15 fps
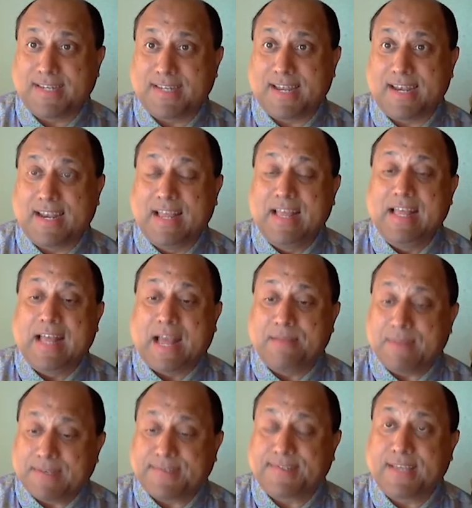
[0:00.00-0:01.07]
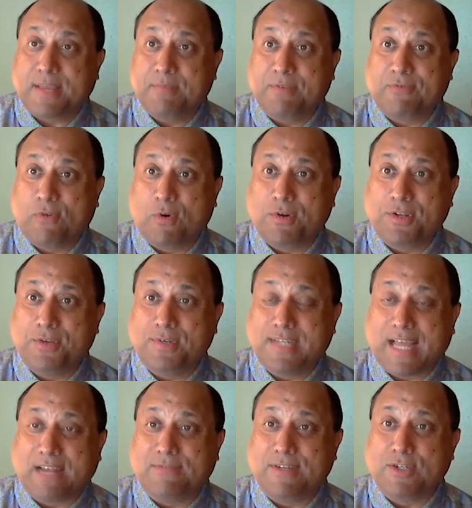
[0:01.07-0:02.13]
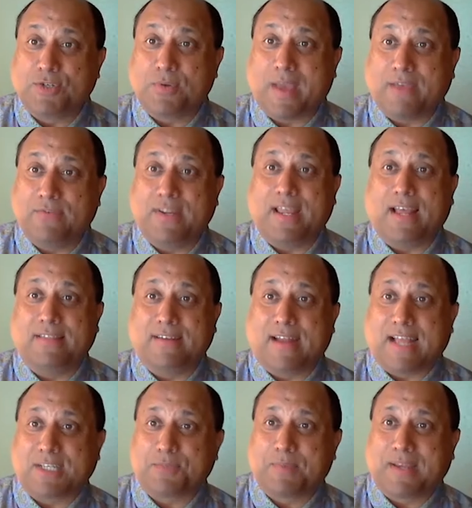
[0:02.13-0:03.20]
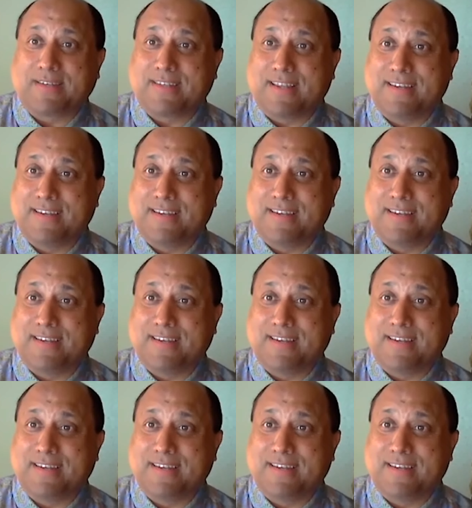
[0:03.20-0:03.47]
And I must say, before you delve into every other aspect